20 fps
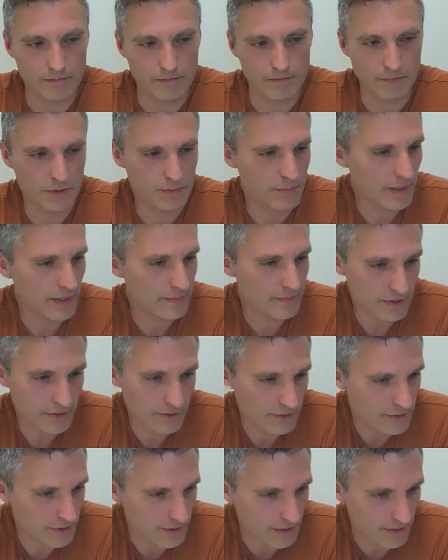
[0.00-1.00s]
There's probably
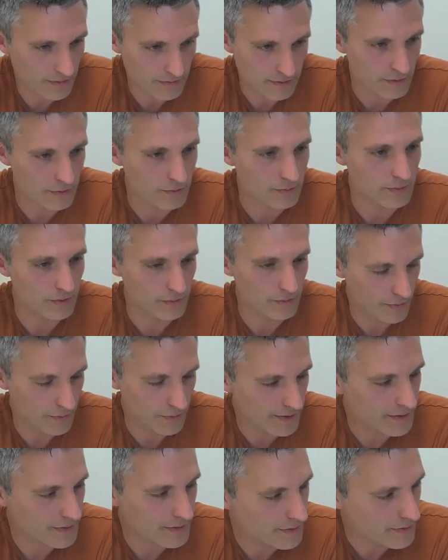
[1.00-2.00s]
good stuff too, but
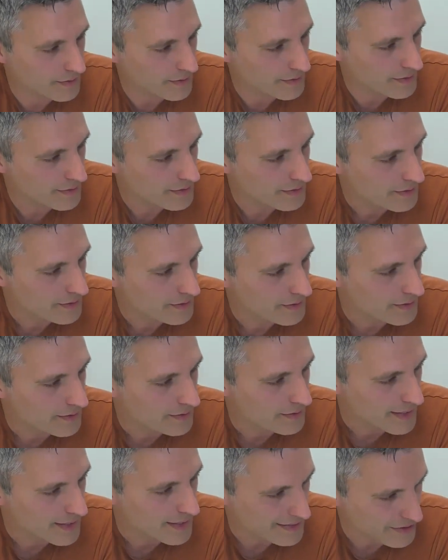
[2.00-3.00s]
what
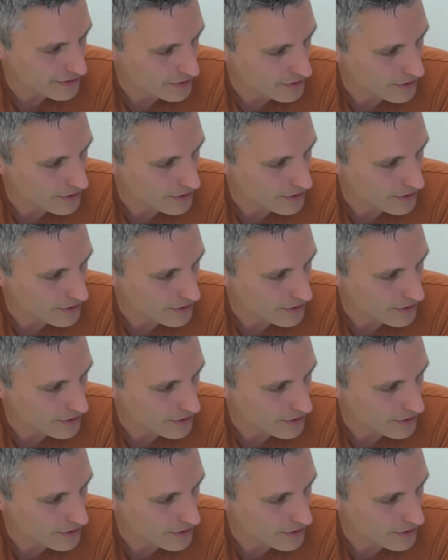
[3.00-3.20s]
has it